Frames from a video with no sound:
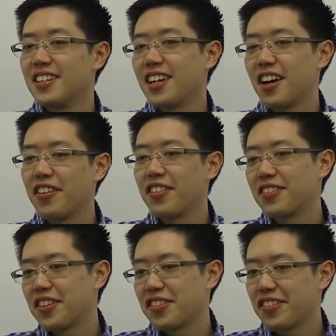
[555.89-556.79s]

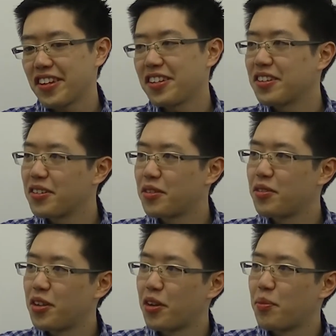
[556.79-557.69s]
The second,
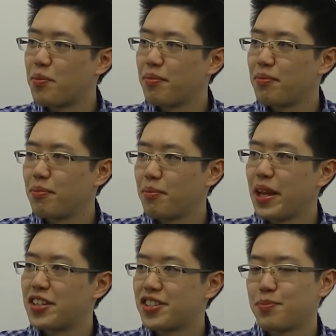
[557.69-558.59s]

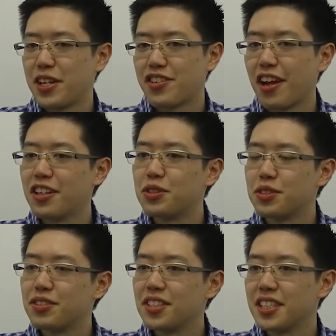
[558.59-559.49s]
main challenge
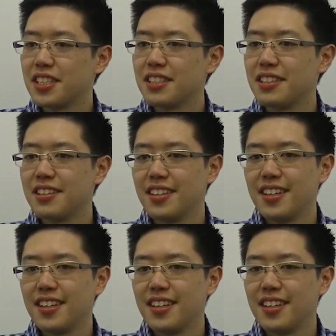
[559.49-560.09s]
is really in